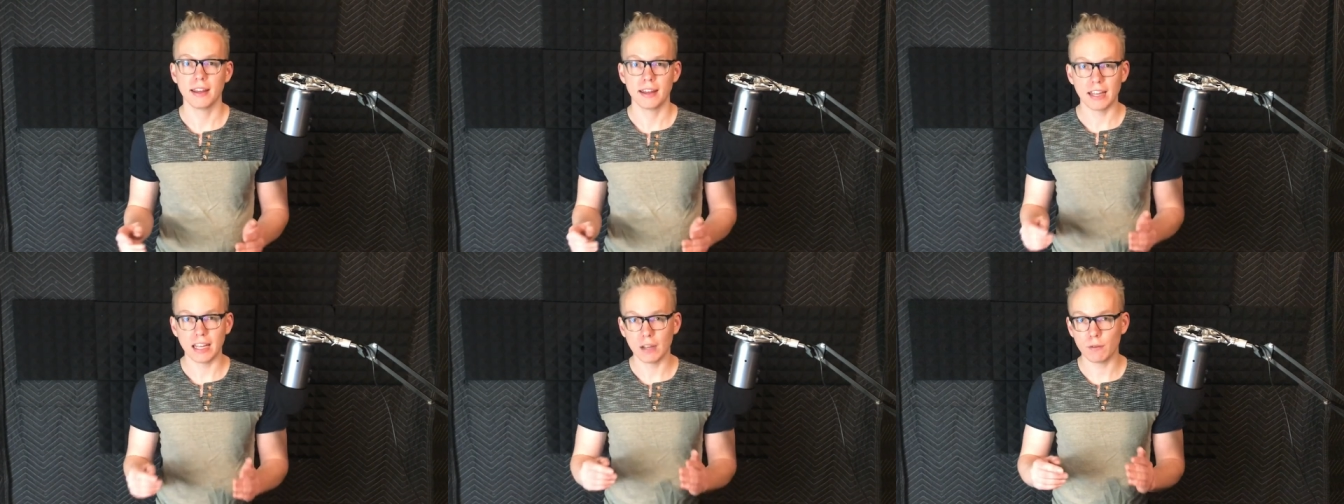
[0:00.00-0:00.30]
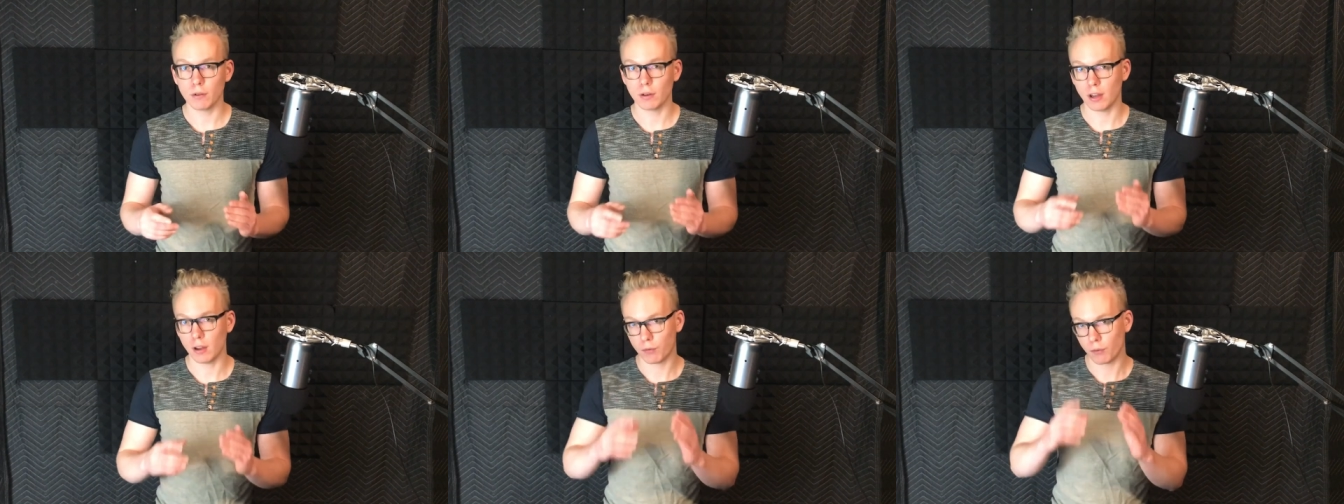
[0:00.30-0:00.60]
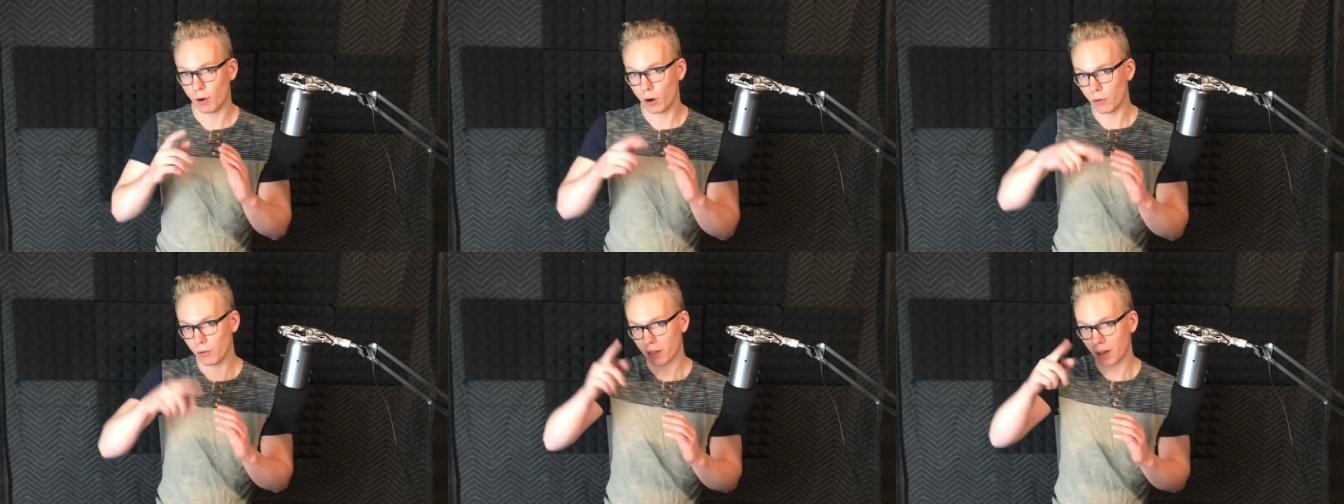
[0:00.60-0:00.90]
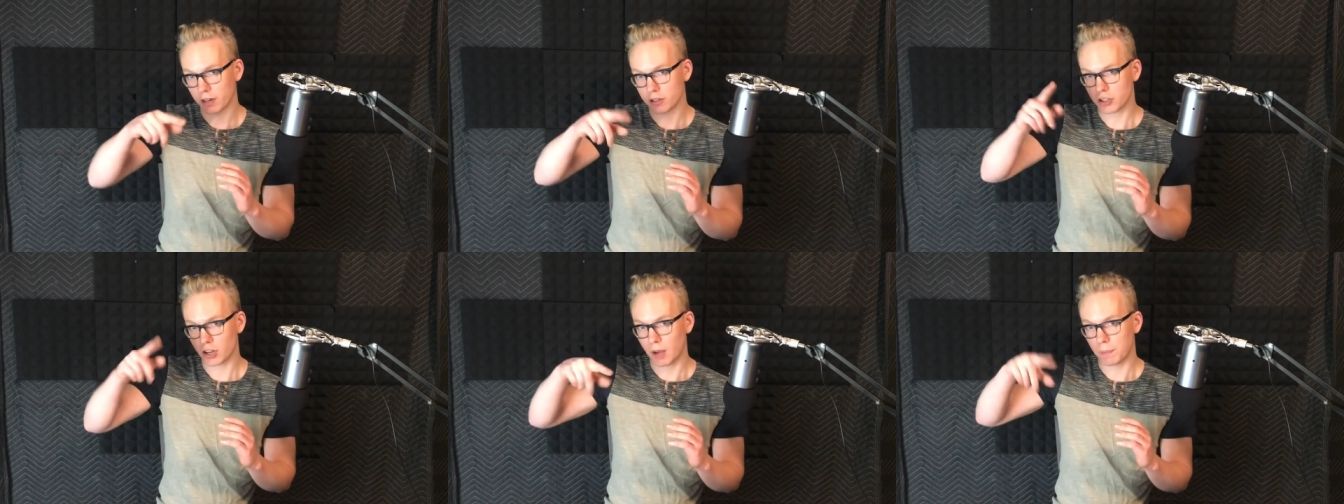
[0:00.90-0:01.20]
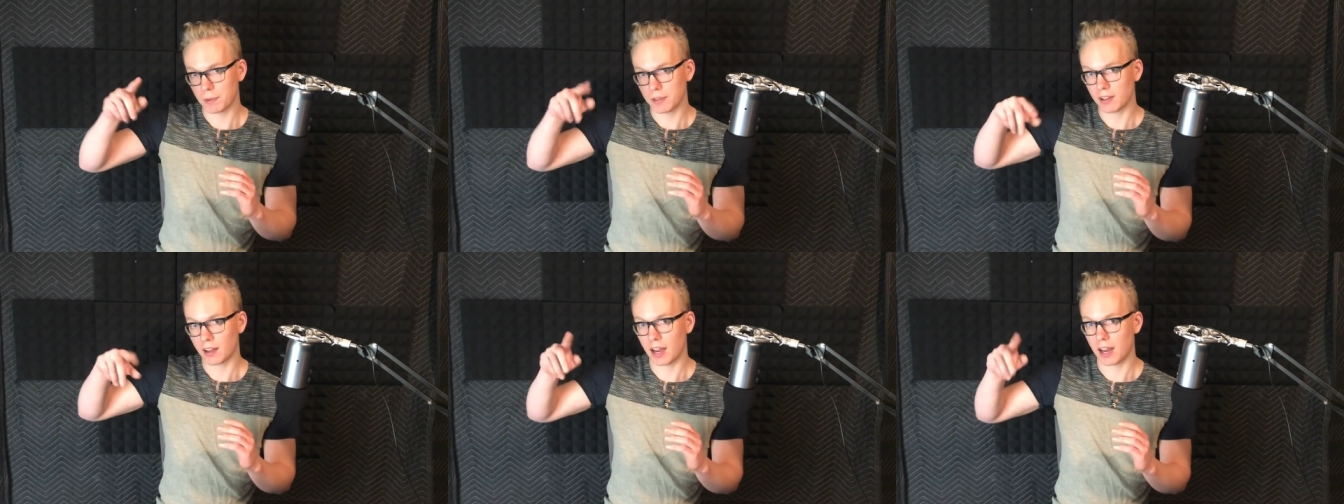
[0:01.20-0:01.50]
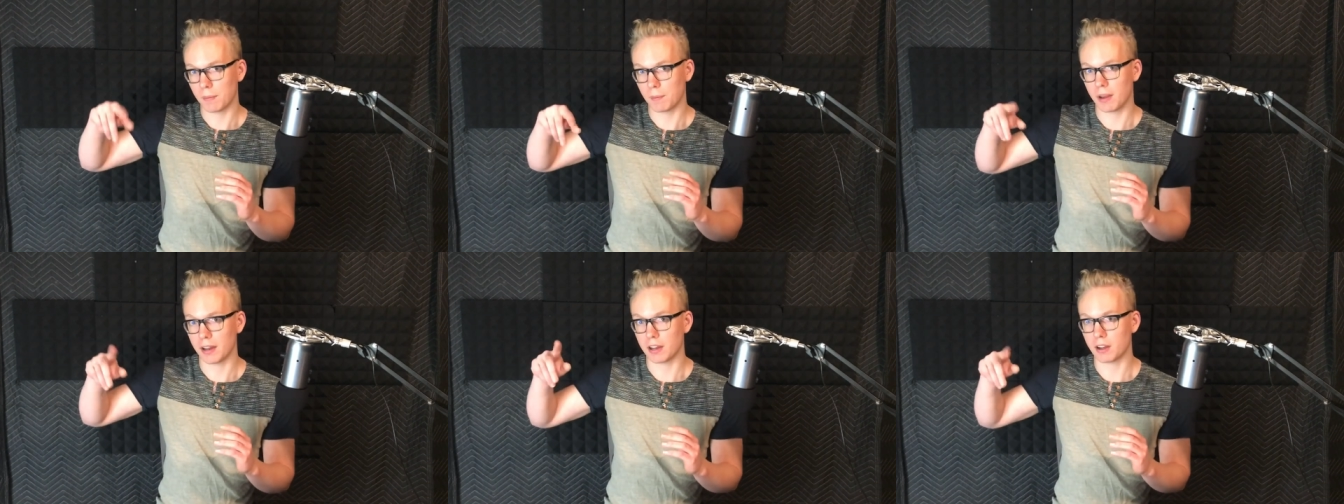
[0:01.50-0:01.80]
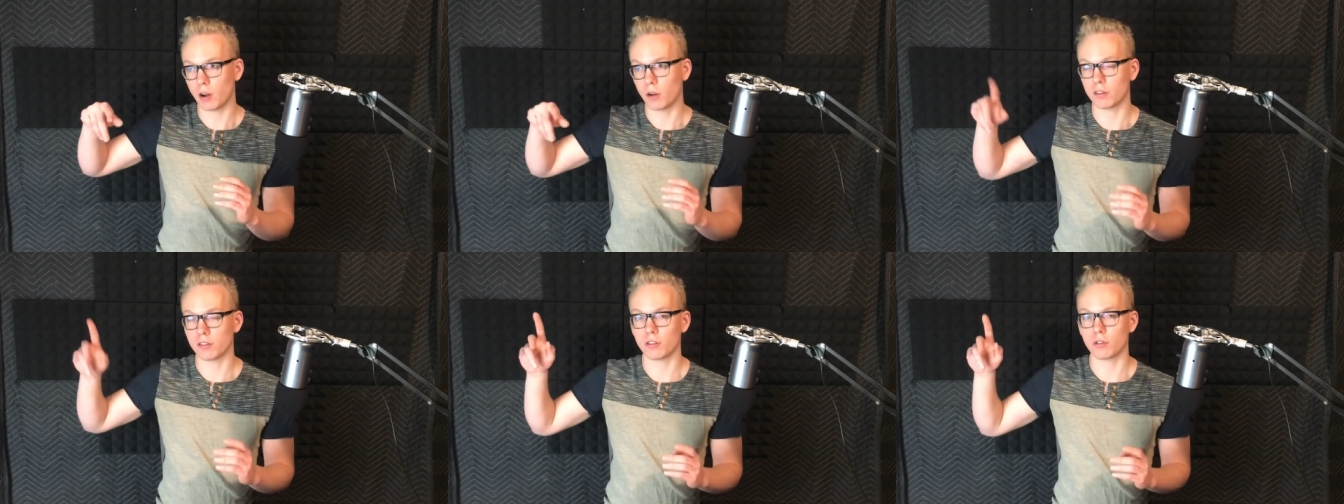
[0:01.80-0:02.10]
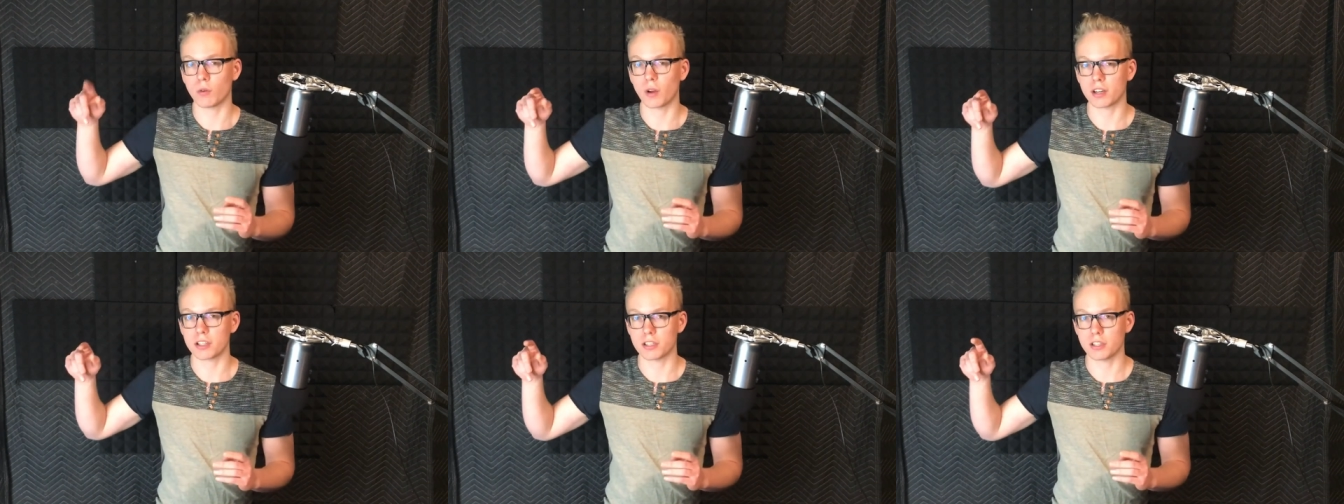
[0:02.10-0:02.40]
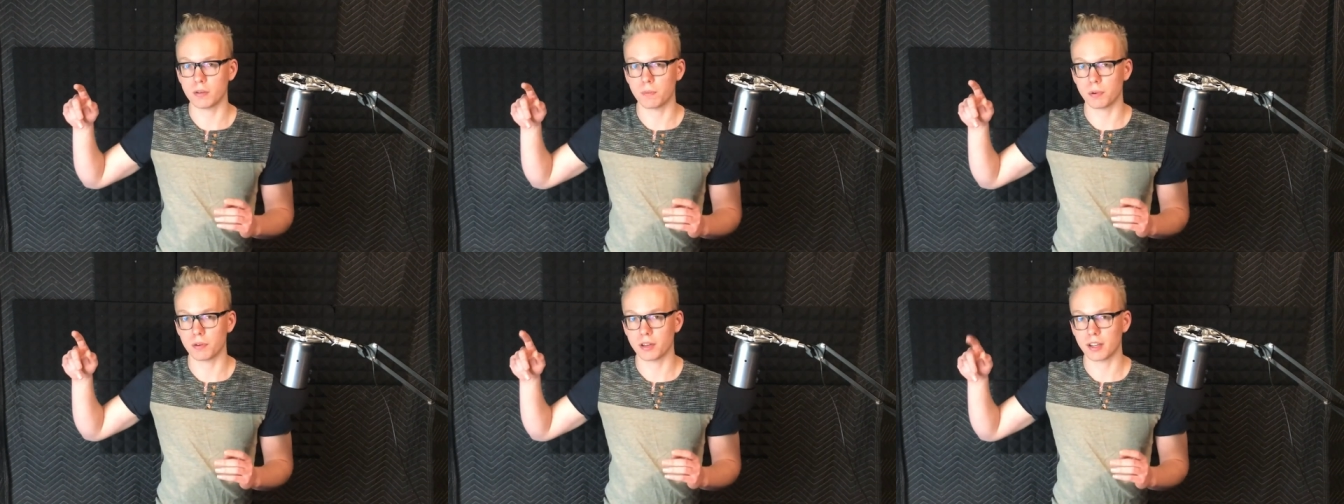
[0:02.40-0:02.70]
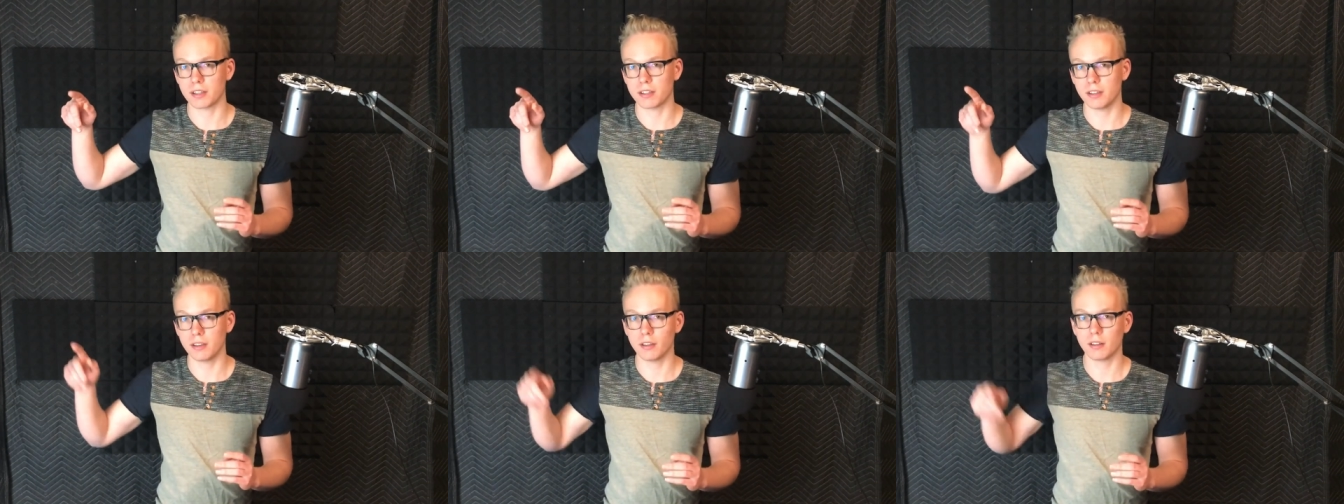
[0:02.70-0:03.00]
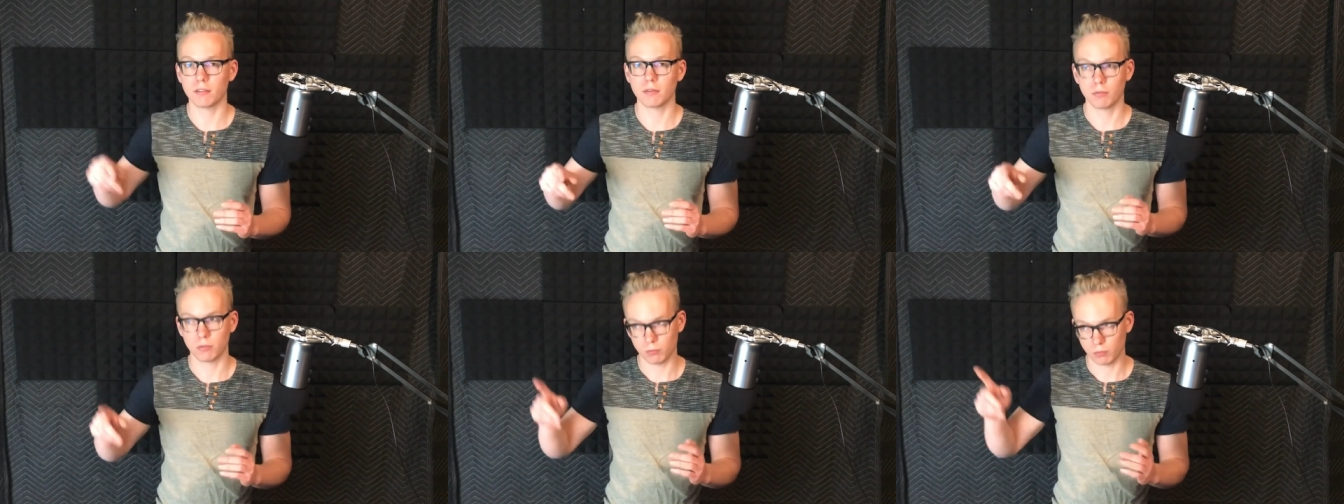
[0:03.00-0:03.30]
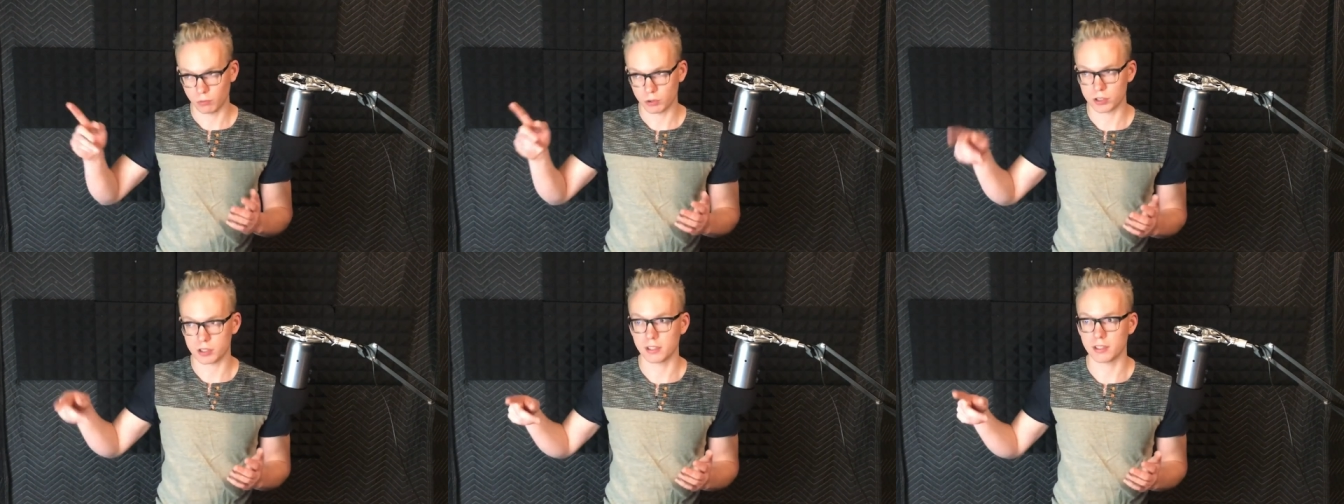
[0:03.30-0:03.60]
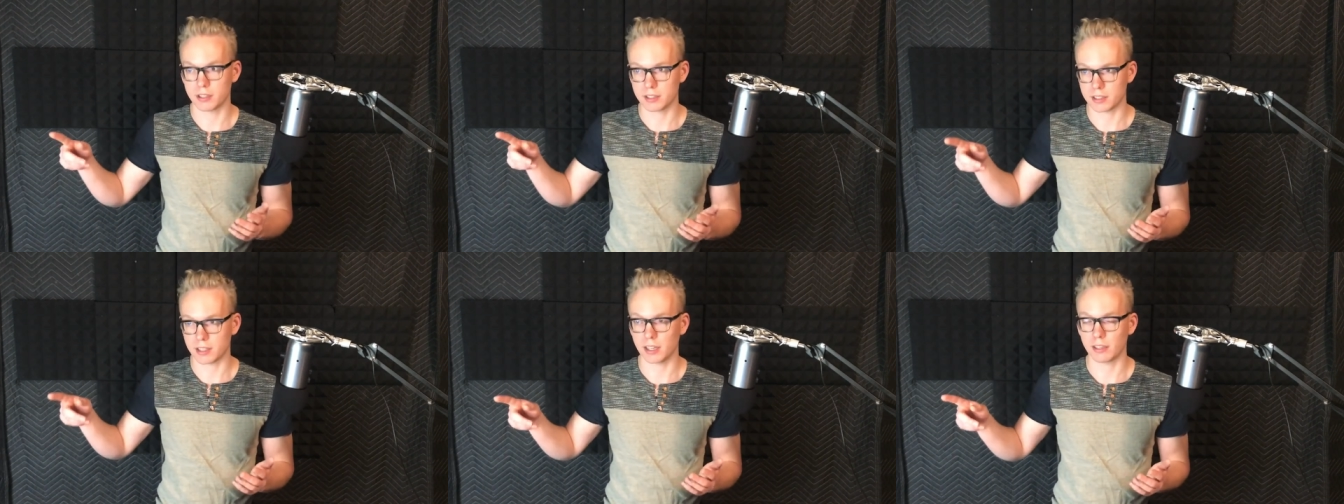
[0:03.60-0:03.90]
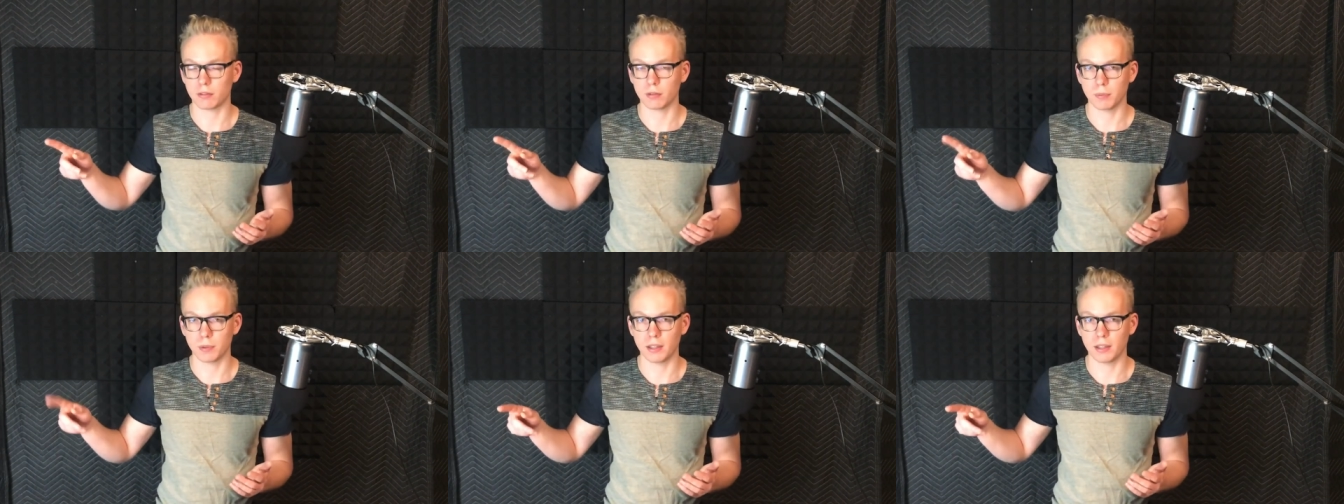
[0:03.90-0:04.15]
Even if over that choppy time, it goes the direction you predicted, which in this case would